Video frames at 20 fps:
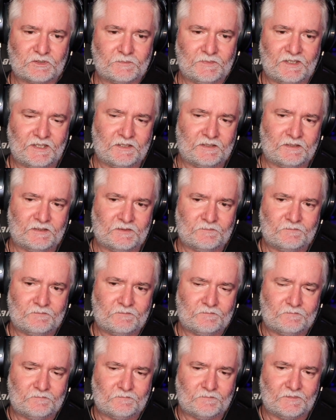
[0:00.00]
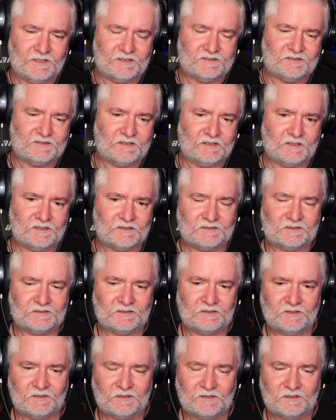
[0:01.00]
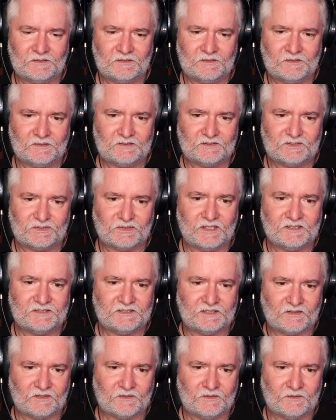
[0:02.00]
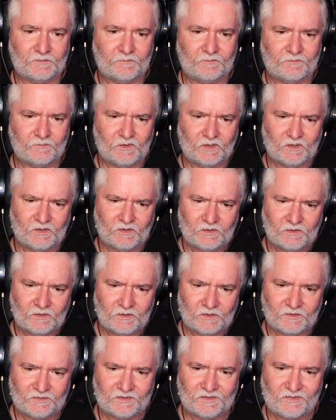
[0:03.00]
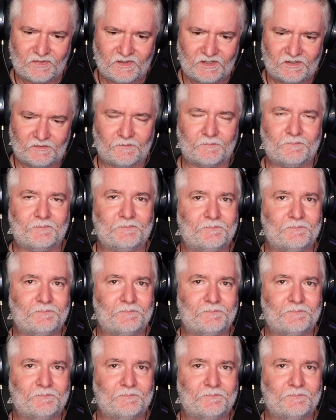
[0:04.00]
from Anna as Tash. Tragic, though. Oh, the thing...